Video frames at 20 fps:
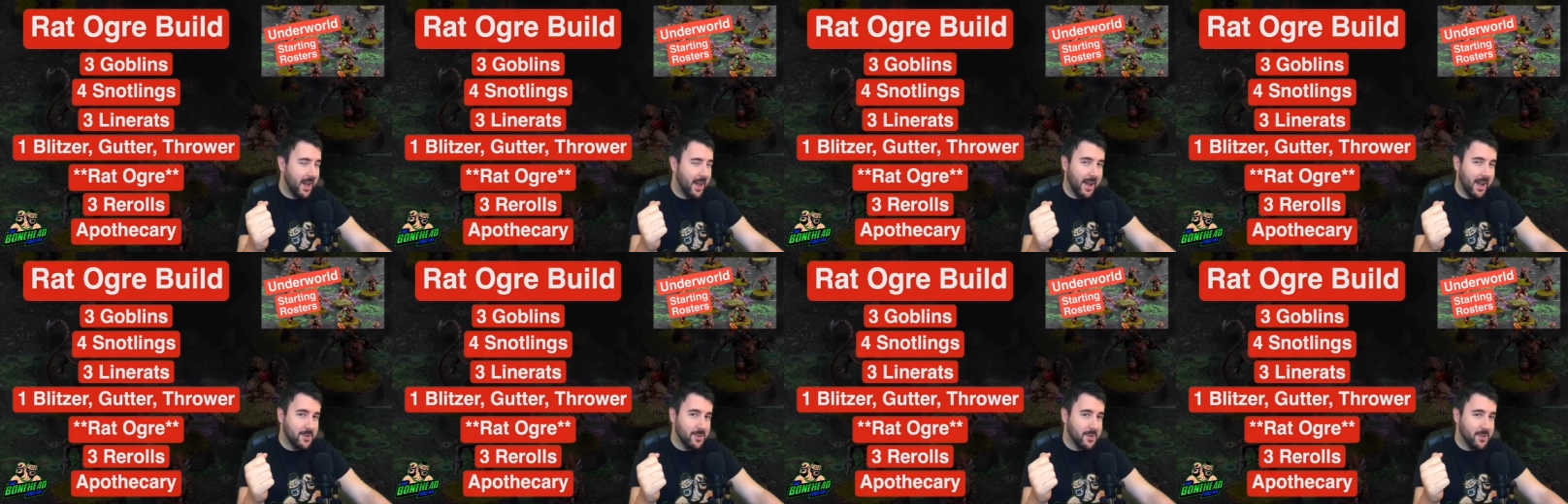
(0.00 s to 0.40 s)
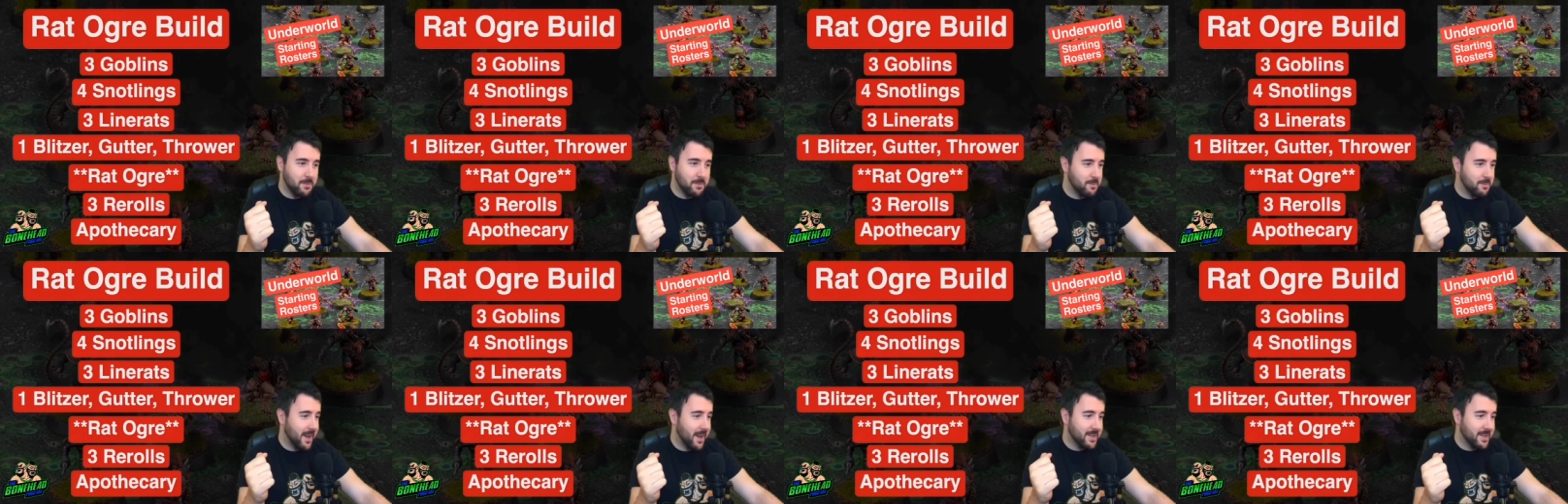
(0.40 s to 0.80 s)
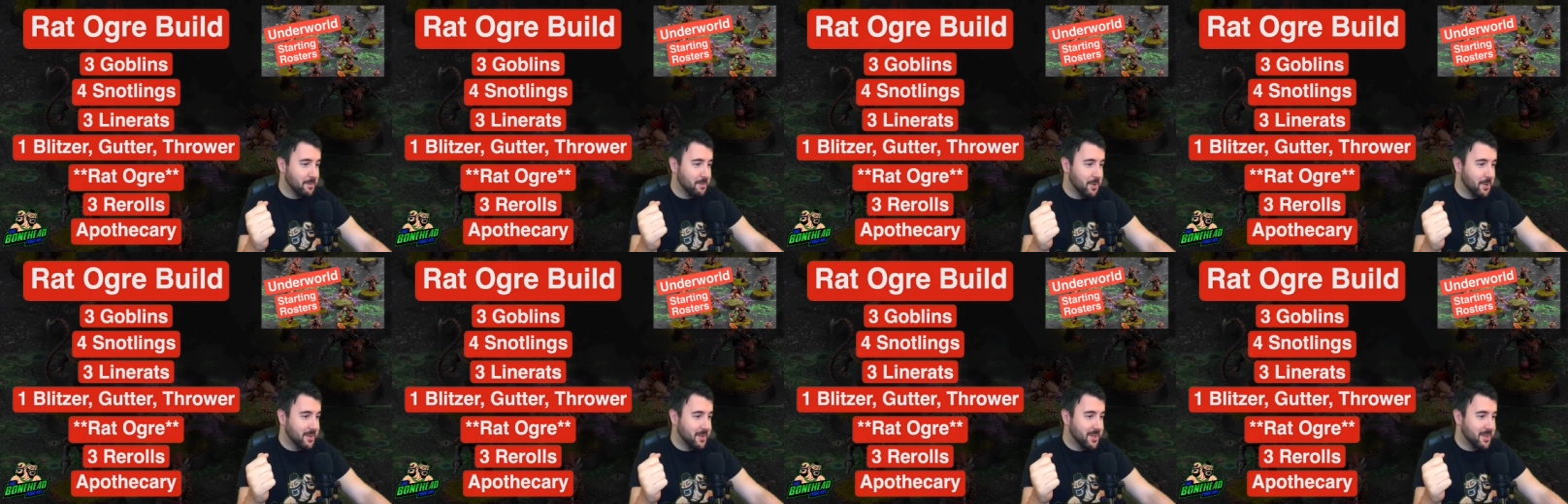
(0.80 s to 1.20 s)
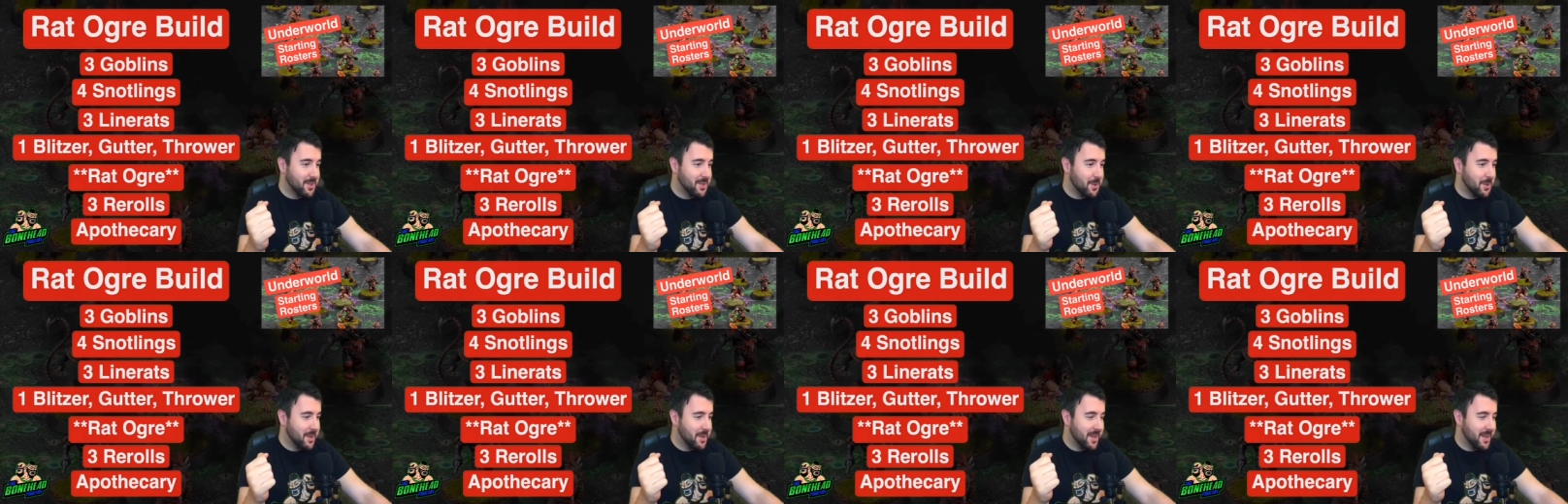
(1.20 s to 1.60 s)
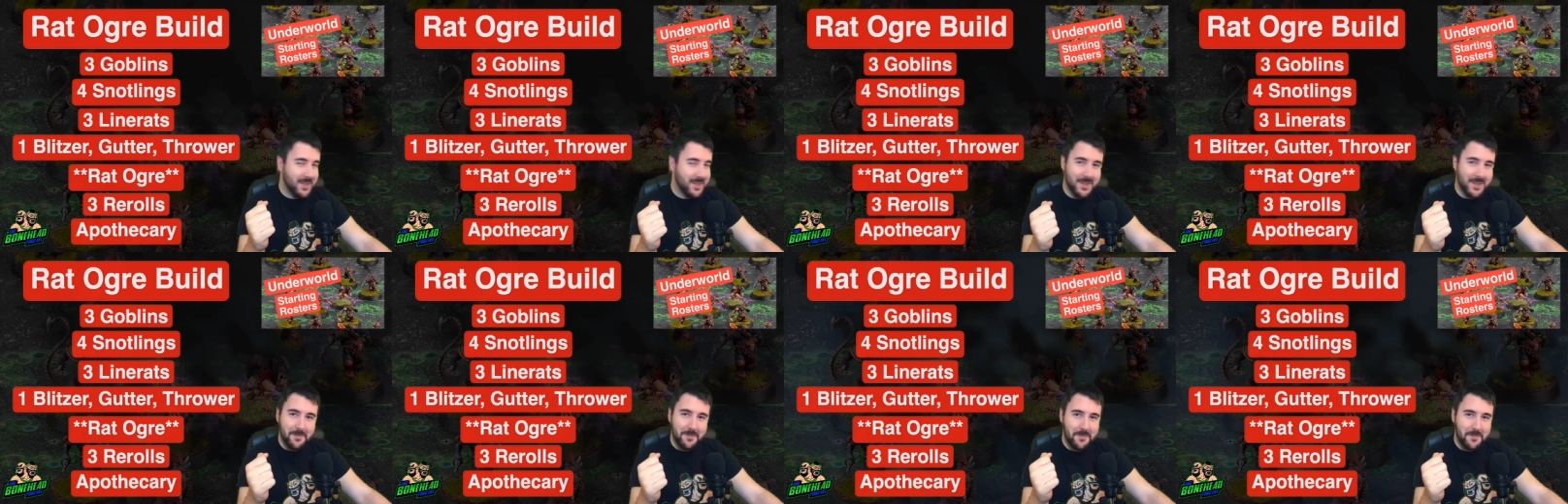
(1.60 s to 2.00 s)
just had to move it to the top of the
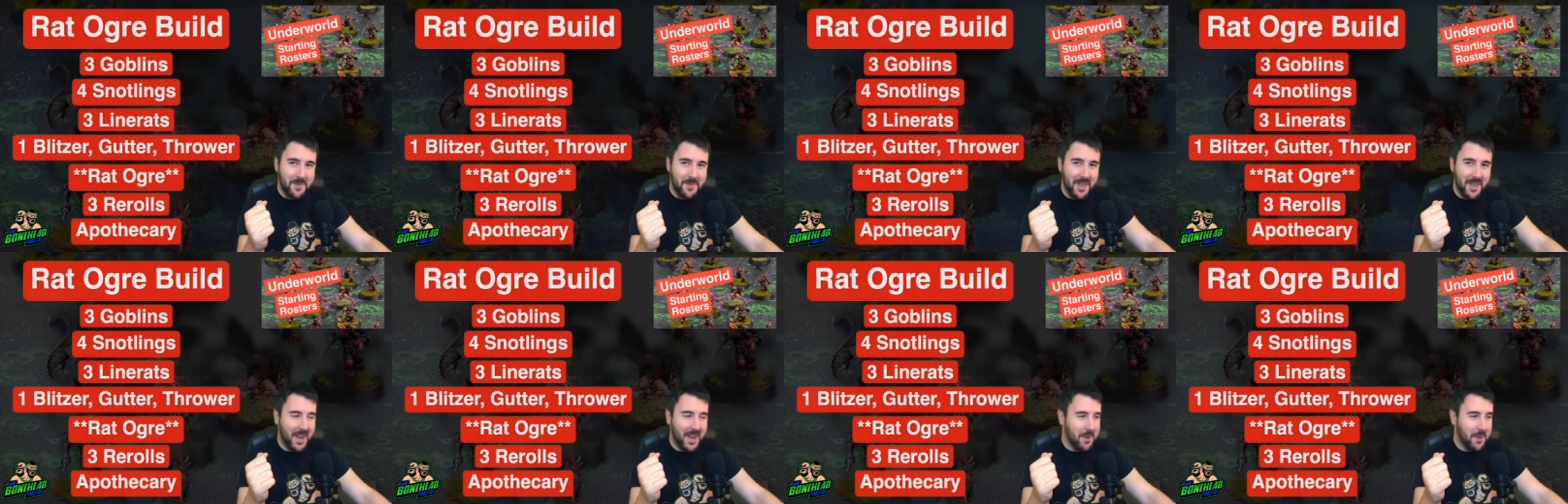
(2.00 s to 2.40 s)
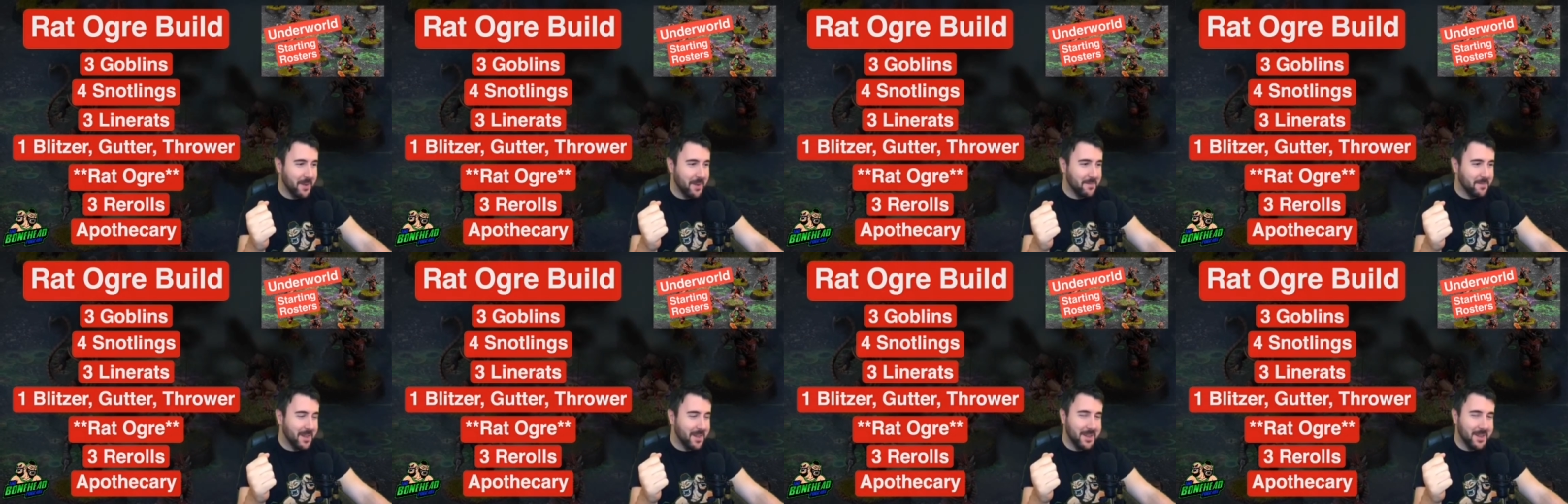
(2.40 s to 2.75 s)
list. Anyway,